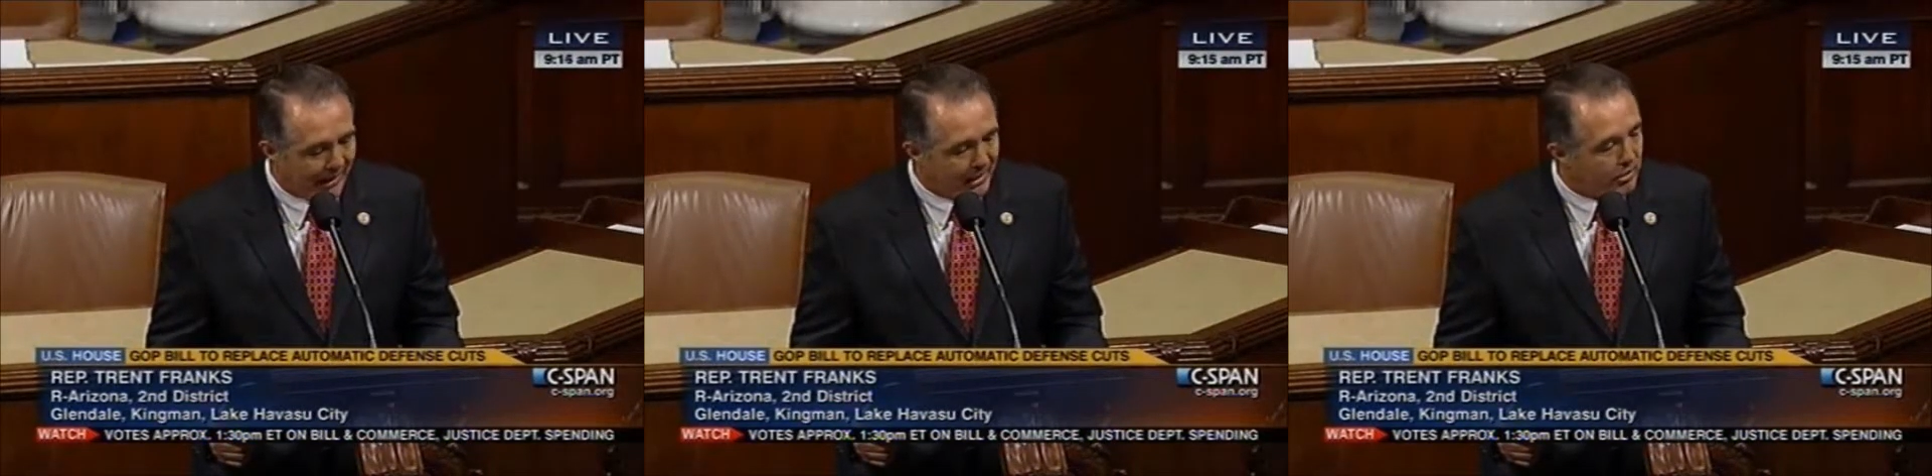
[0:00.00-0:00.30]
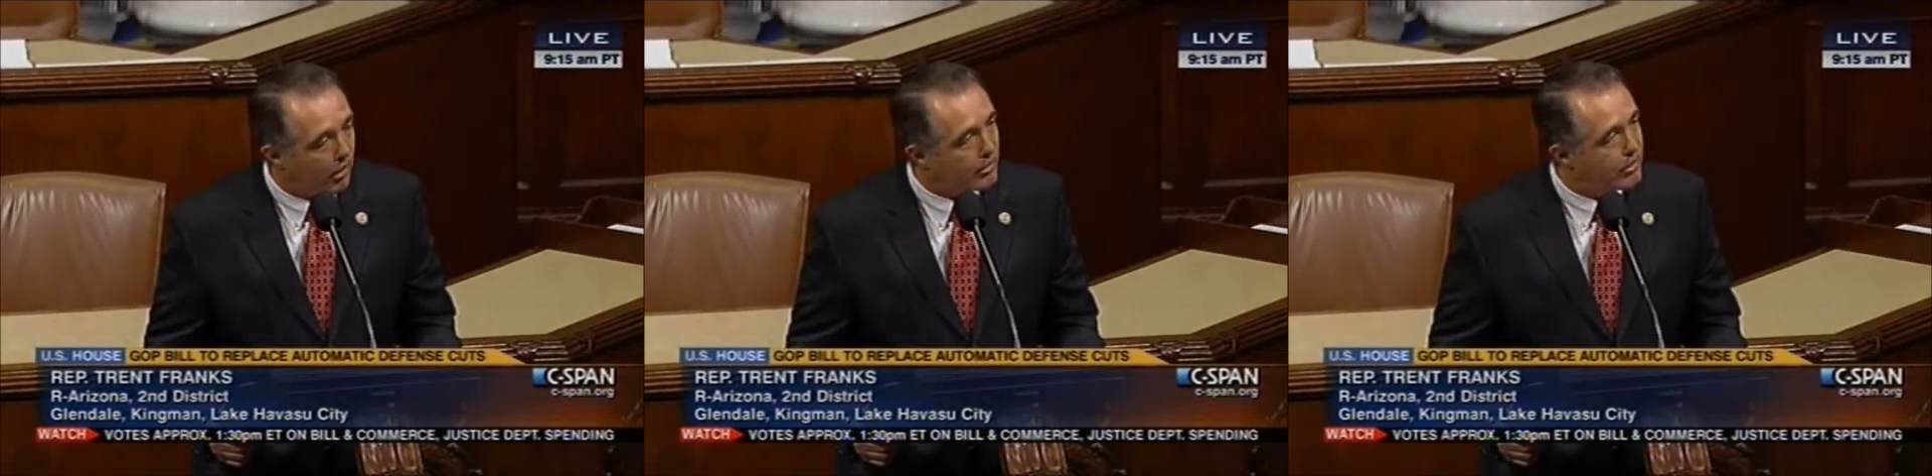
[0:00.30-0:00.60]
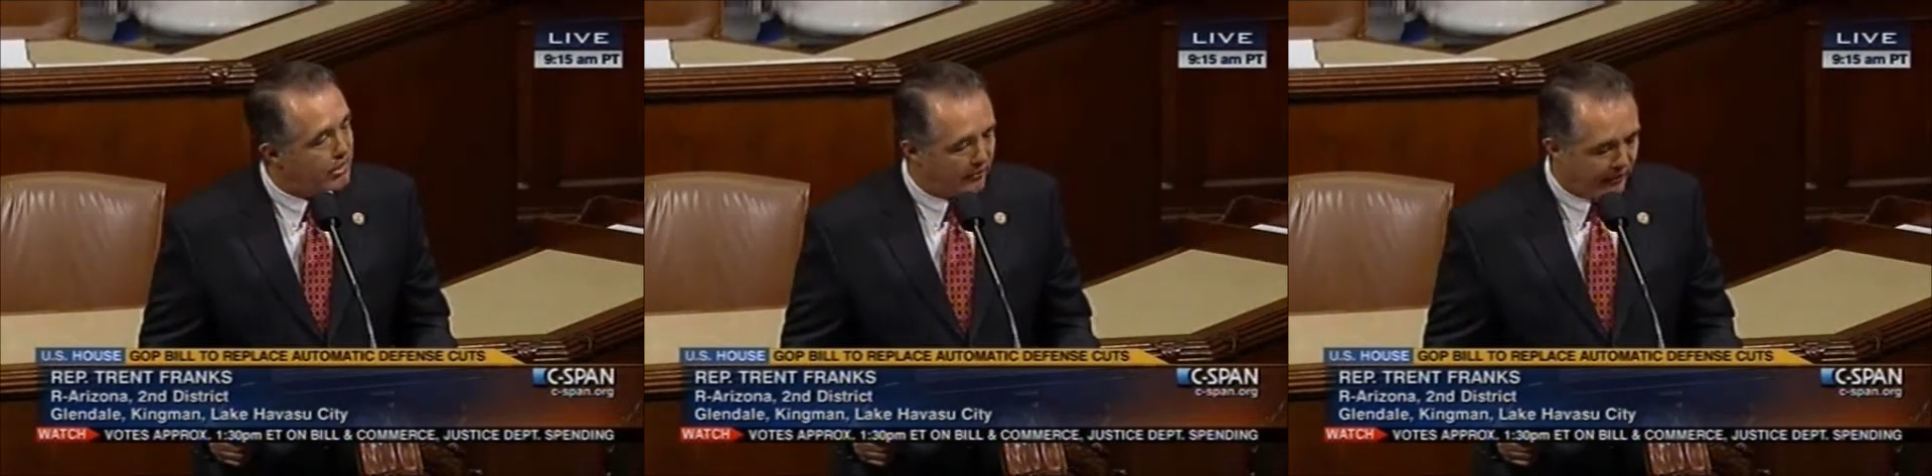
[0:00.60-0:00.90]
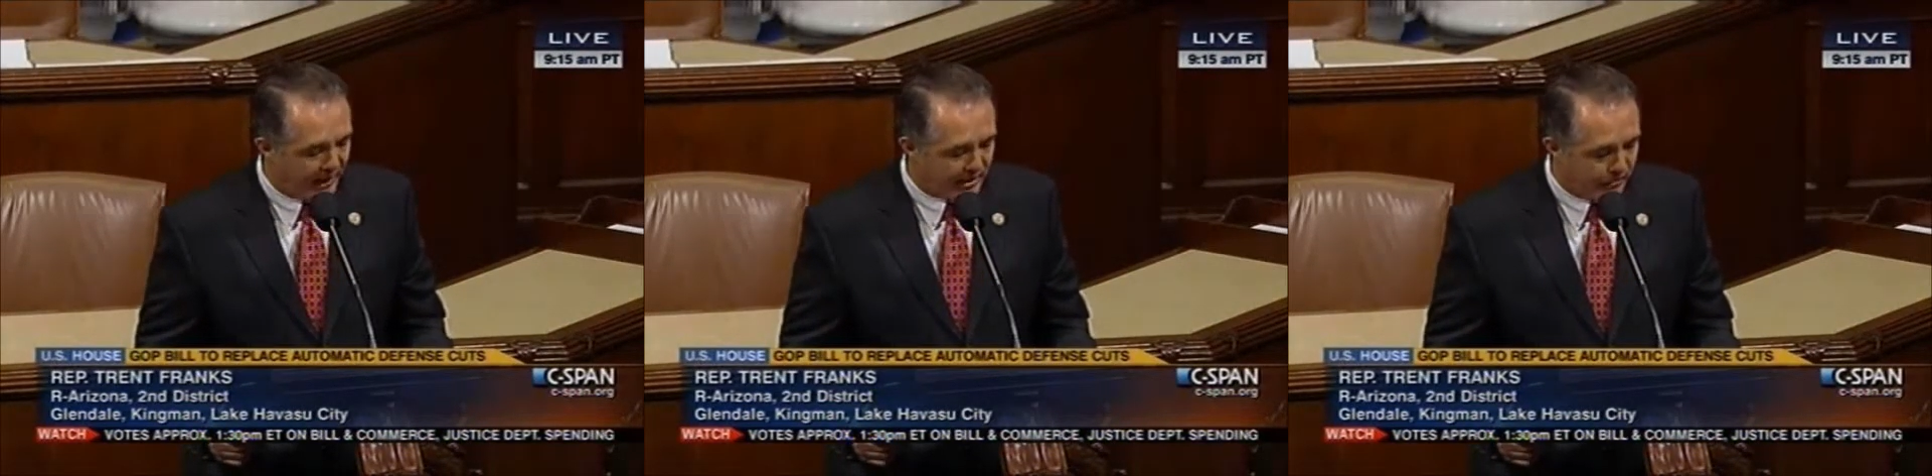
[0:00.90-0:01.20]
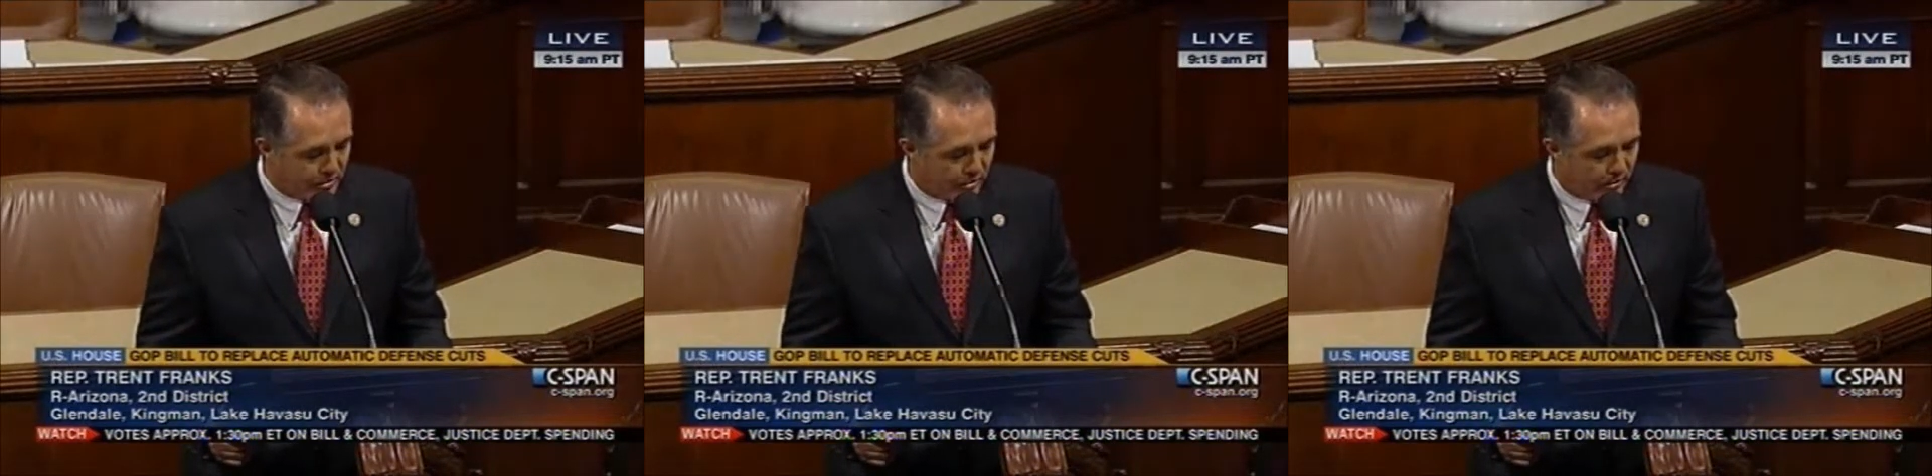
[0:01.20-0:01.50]
and causes the vast
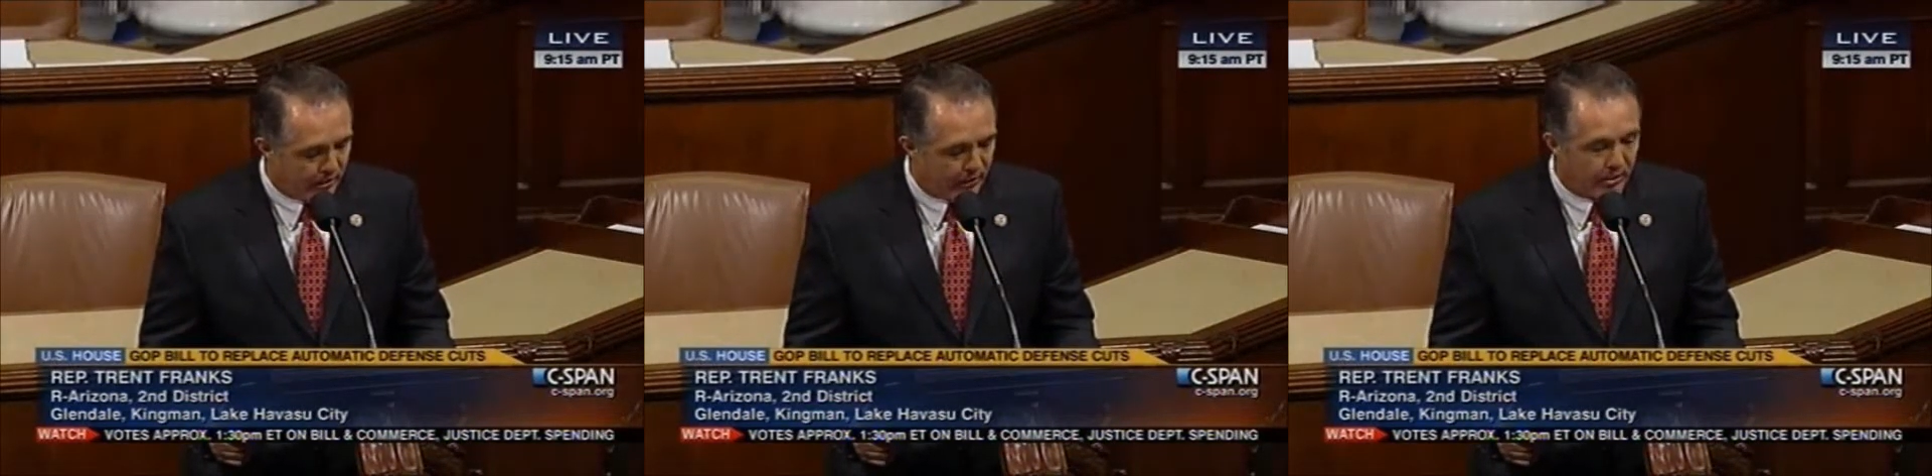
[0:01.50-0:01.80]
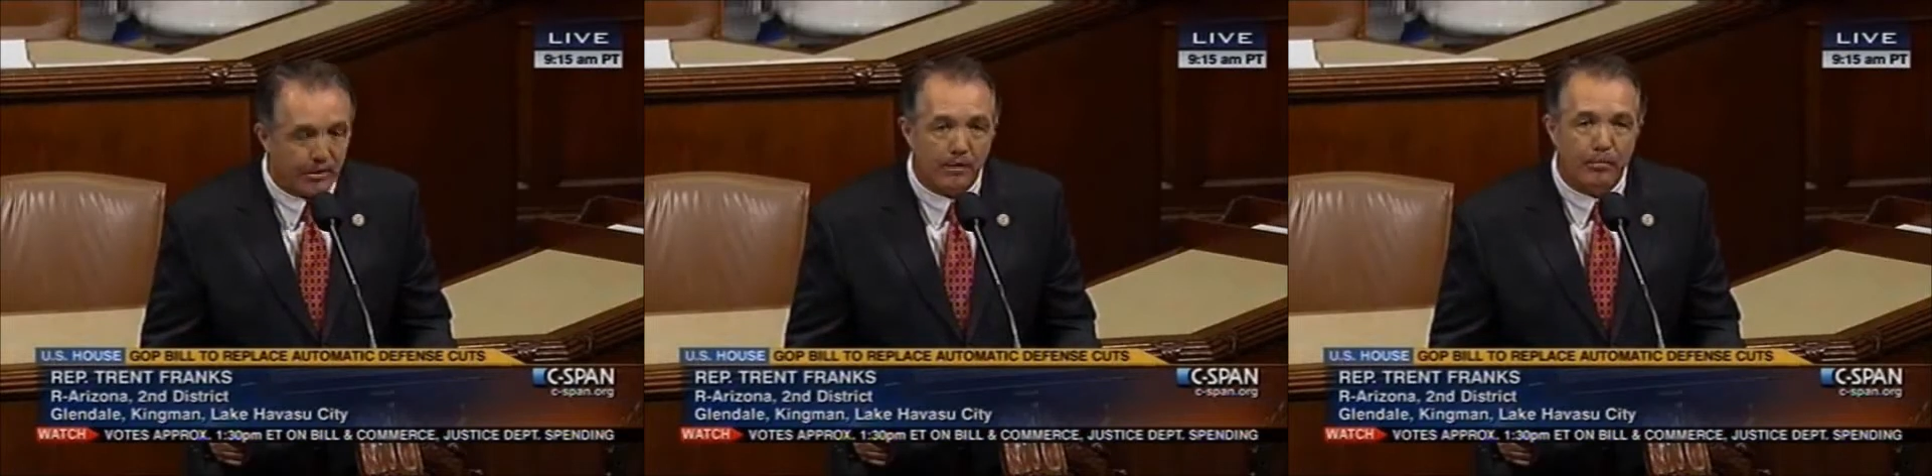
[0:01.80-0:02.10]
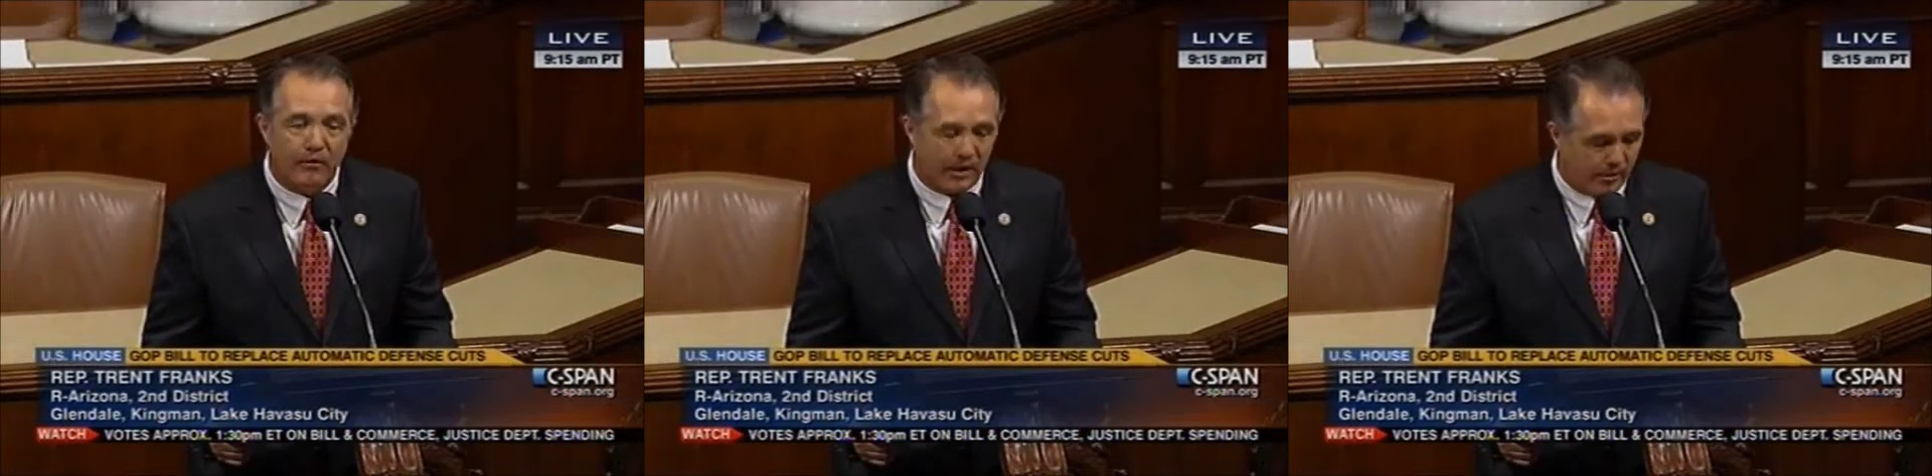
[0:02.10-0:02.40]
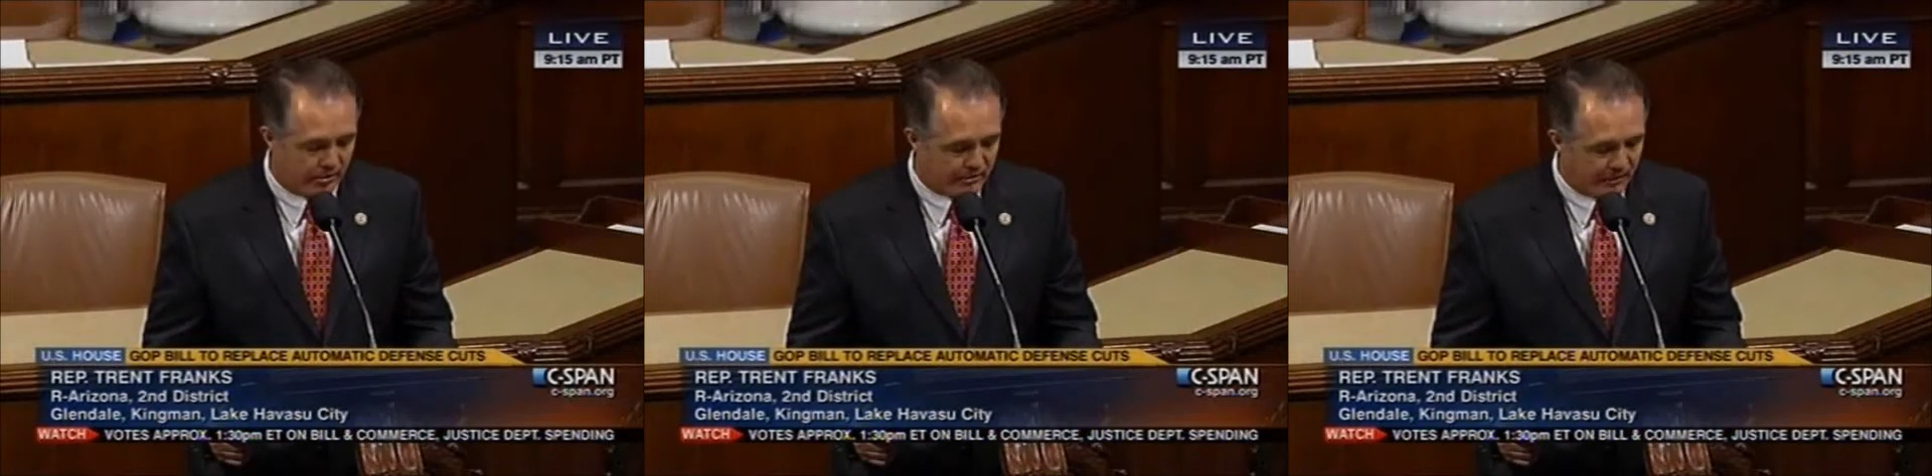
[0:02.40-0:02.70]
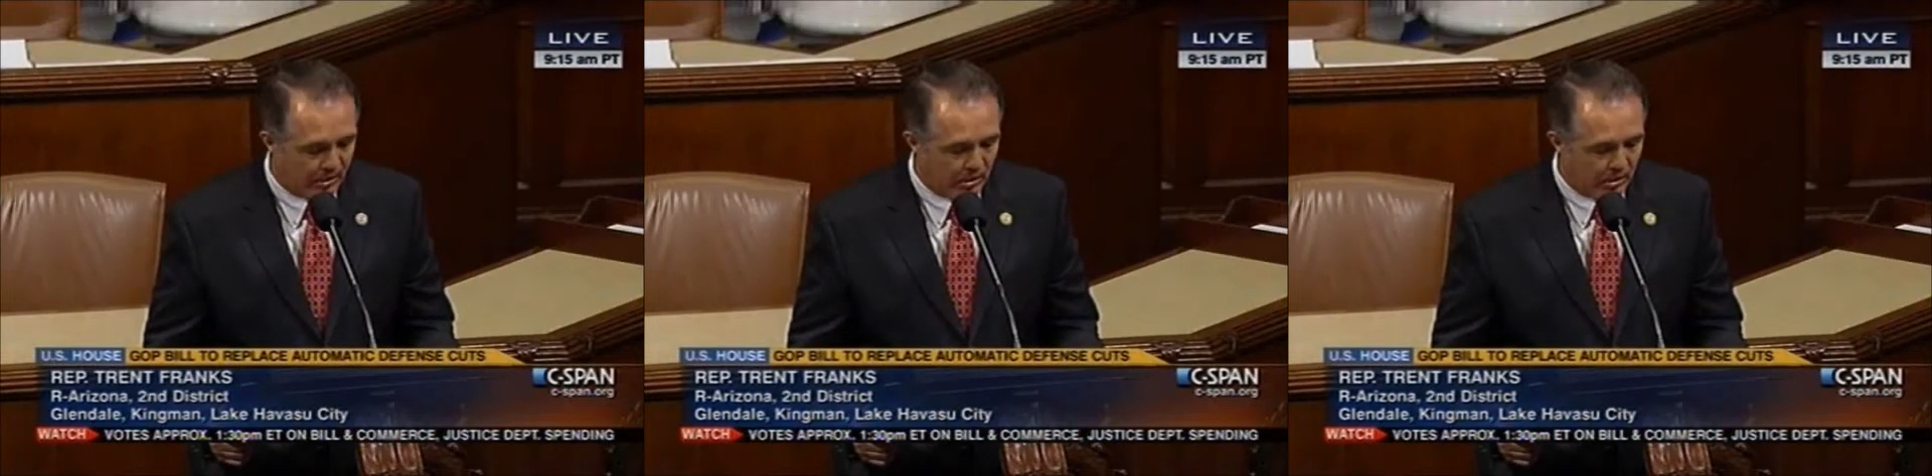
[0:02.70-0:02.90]
majority of healthcare providers